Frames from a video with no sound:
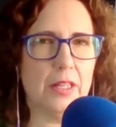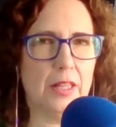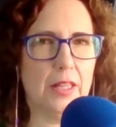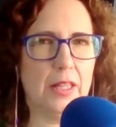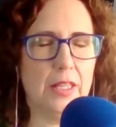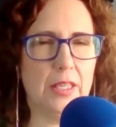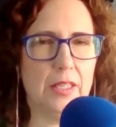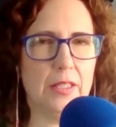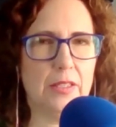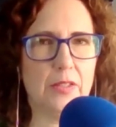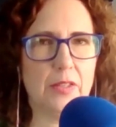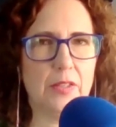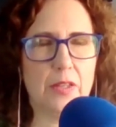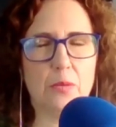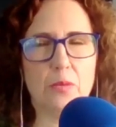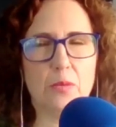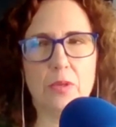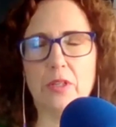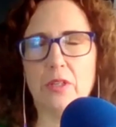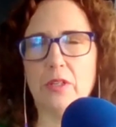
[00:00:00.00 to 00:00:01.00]
things
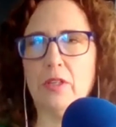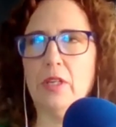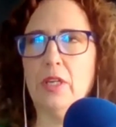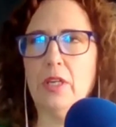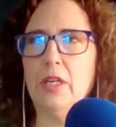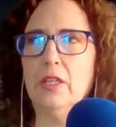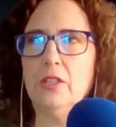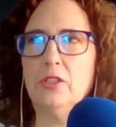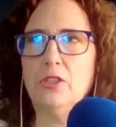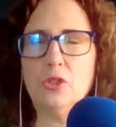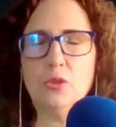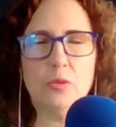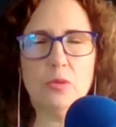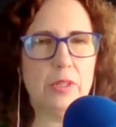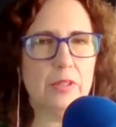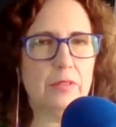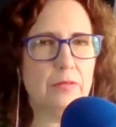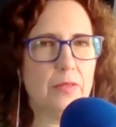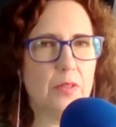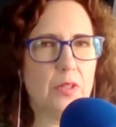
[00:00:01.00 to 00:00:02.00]
that were
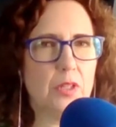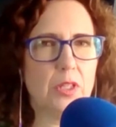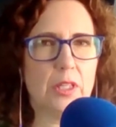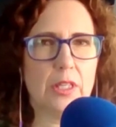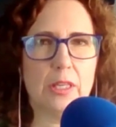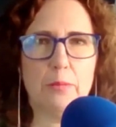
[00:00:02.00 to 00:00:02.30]
joyful,